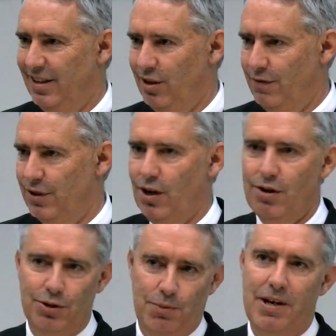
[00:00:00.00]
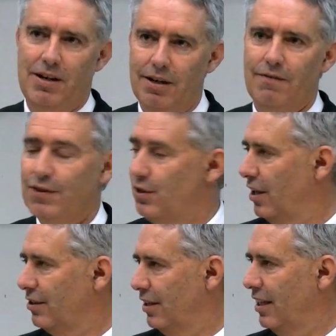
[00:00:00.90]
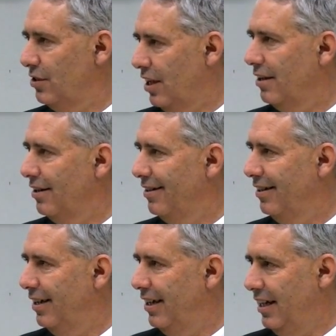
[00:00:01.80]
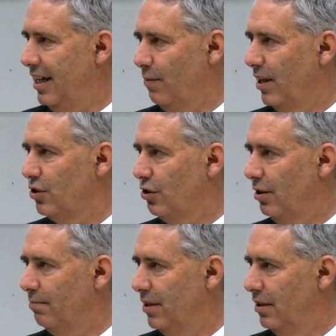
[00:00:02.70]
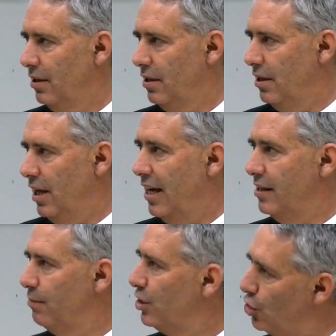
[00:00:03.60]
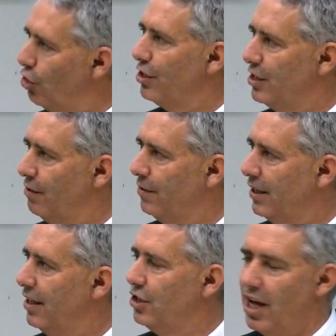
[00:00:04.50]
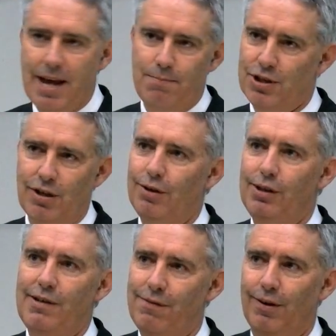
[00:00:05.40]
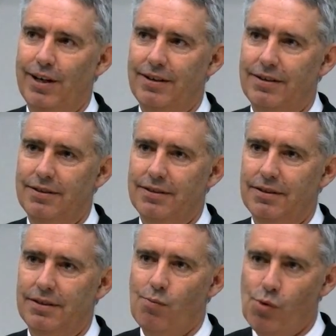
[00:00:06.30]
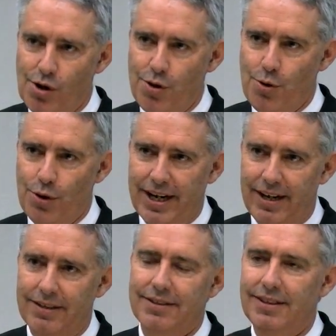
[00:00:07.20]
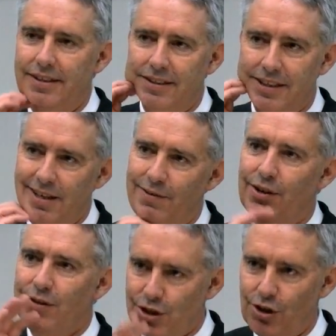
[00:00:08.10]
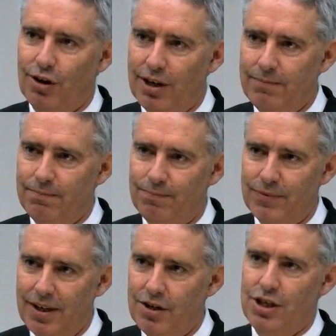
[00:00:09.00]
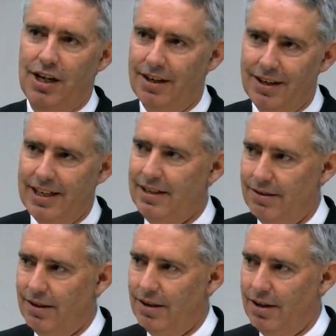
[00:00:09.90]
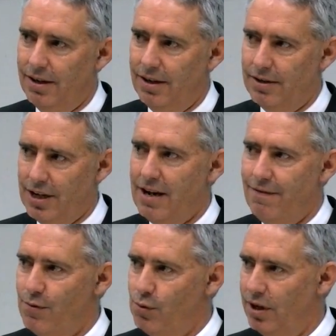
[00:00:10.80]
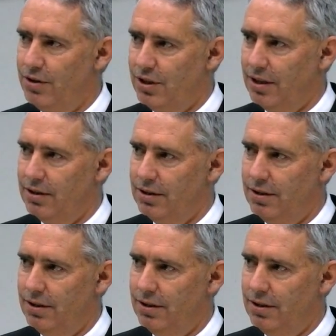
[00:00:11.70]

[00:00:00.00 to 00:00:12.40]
of the total spend in infrastructure that's done at any one time. And the majority of it is absolutely fine. Well thought out, delivered on time, technically safe, all those things.